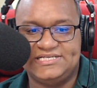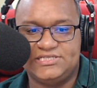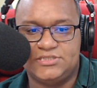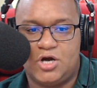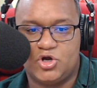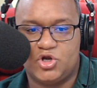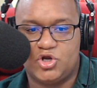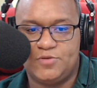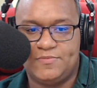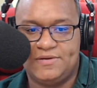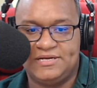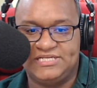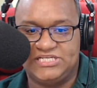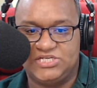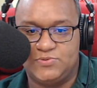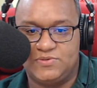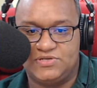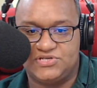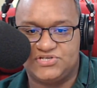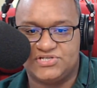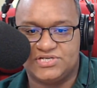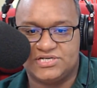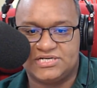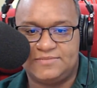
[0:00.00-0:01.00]
document in
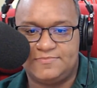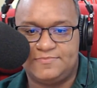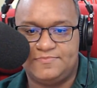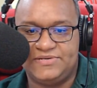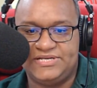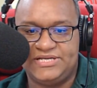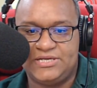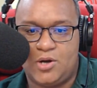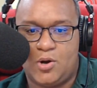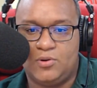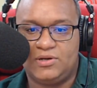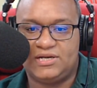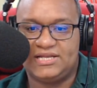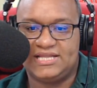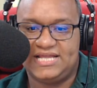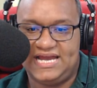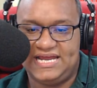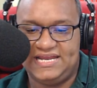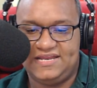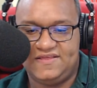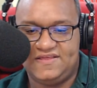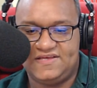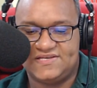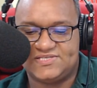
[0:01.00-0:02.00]
which the company
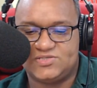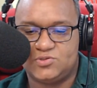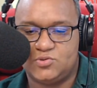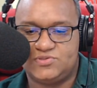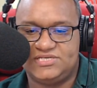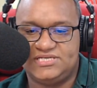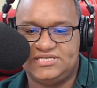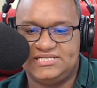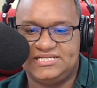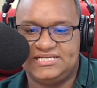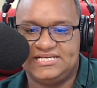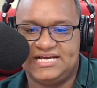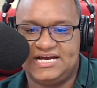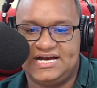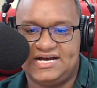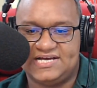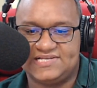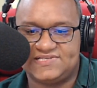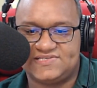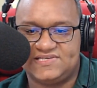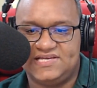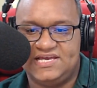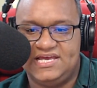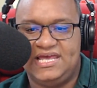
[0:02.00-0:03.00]
outlined the associated
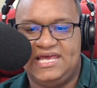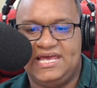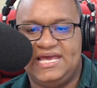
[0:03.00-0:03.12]
gas